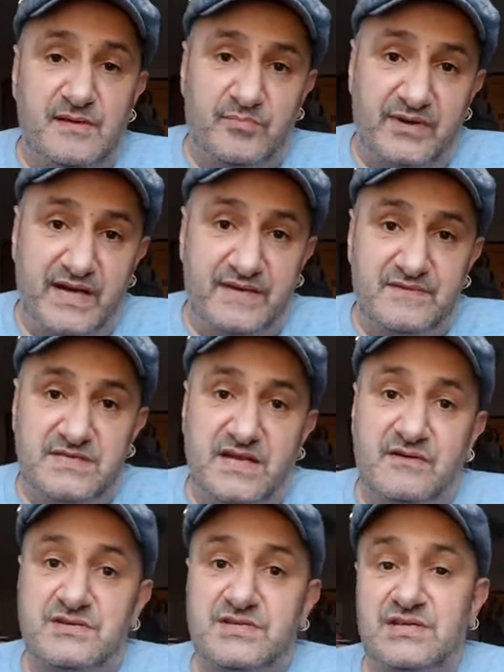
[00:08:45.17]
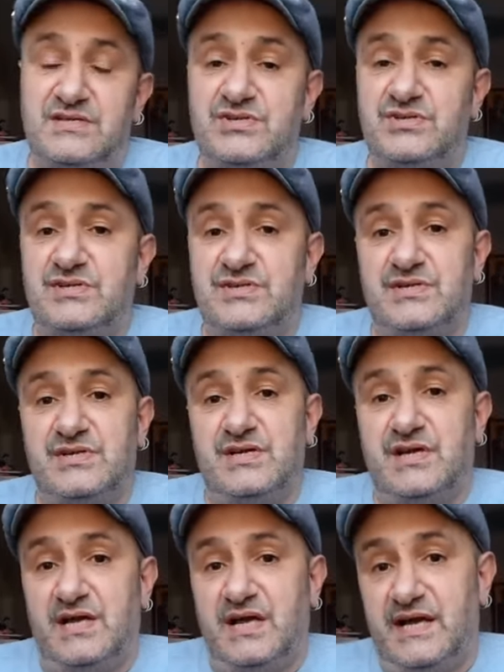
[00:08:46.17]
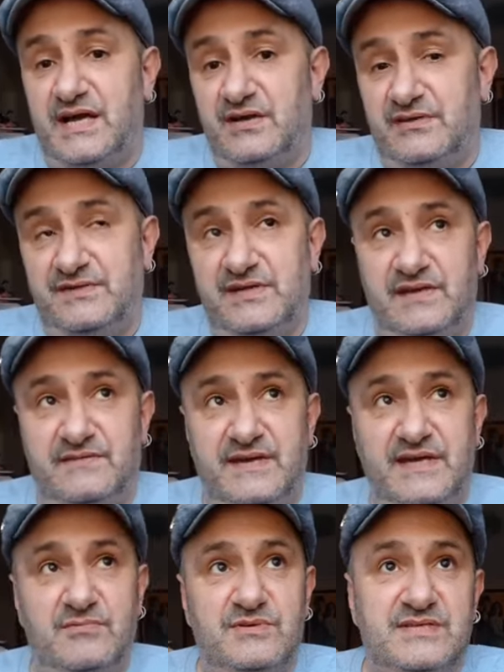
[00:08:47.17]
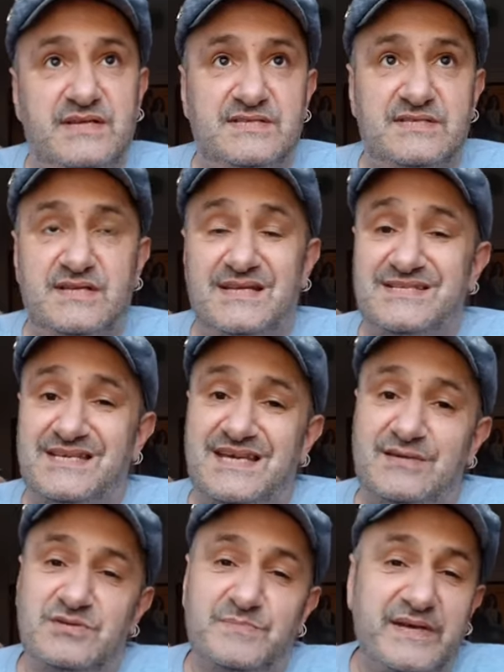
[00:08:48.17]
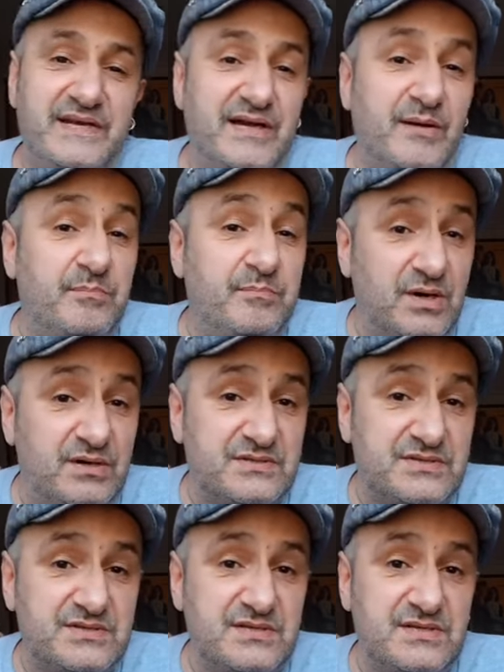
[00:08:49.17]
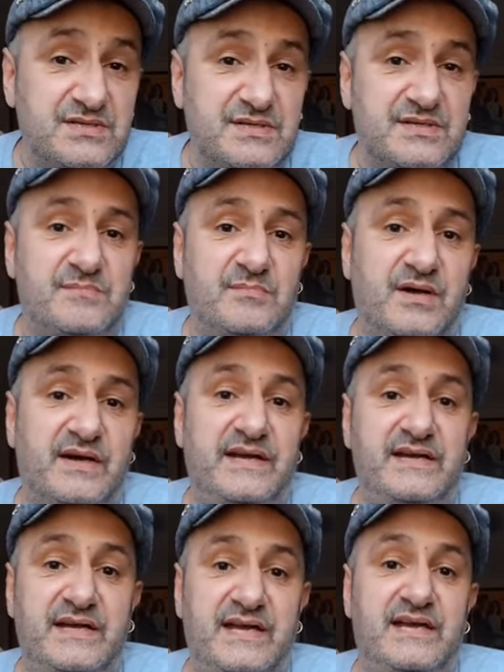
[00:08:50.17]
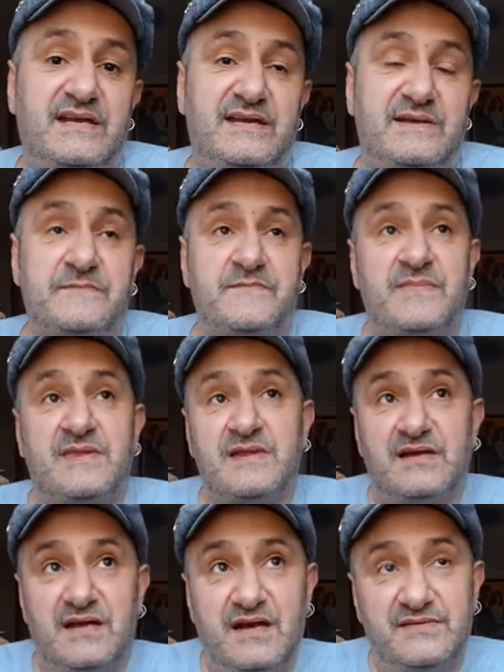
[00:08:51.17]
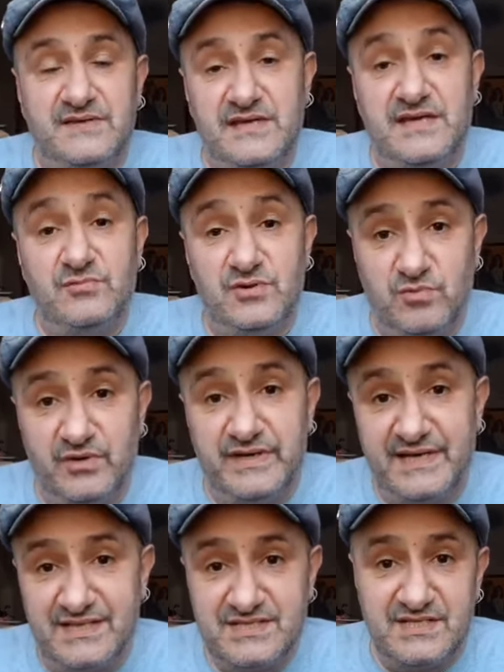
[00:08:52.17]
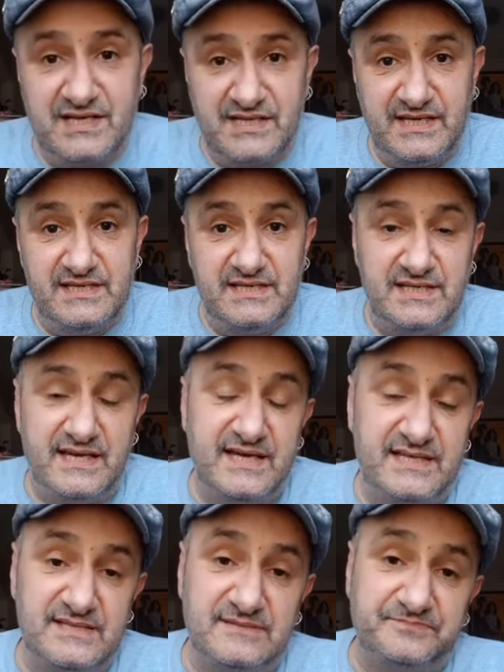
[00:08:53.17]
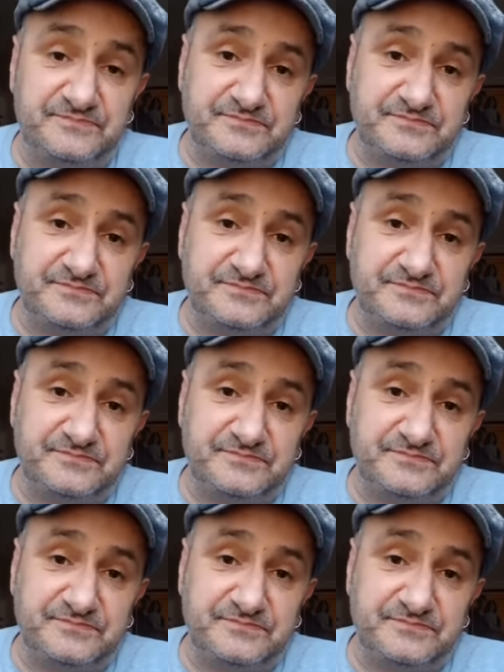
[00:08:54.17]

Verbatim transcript: proud of his heritage. And I think if he was, let's let's say he was being outboxed by Haney, I think he would want to get stuck in and